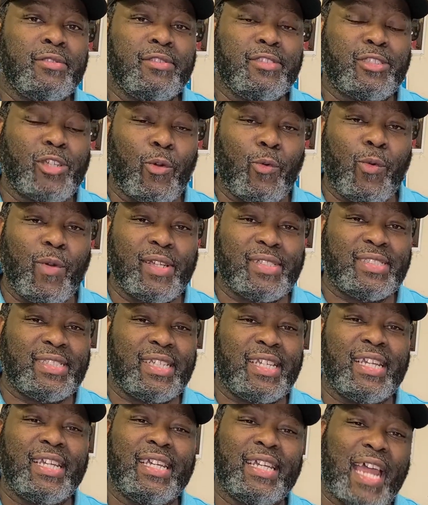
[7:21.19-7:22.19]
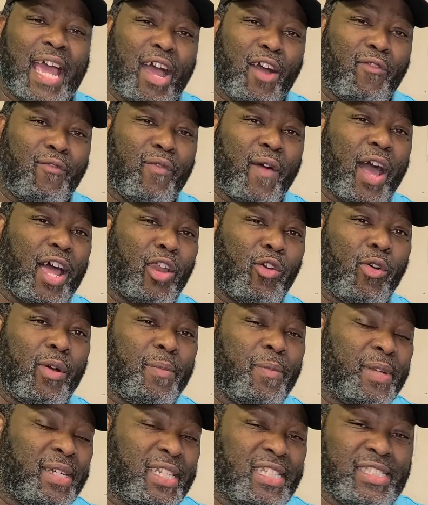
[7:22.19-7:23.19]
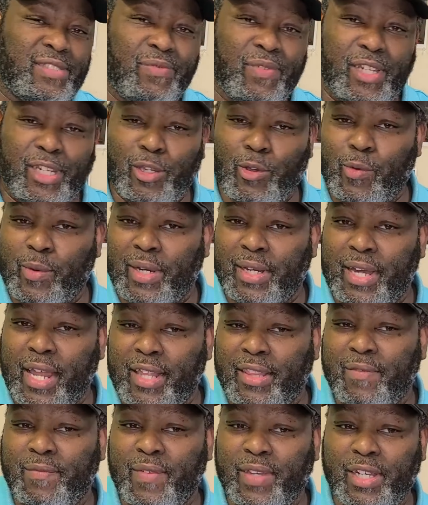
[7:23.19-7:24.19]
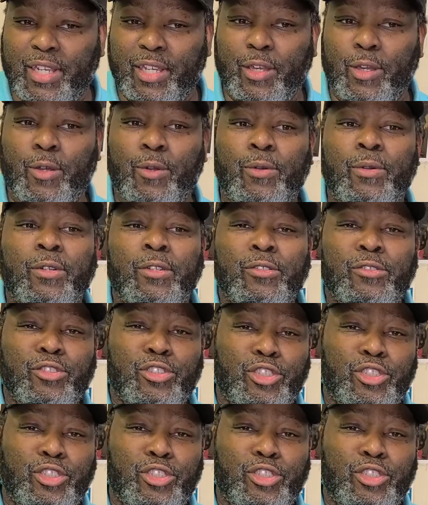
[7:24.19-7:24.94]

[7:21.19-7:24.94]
So once again, I'll follow up with this video with another video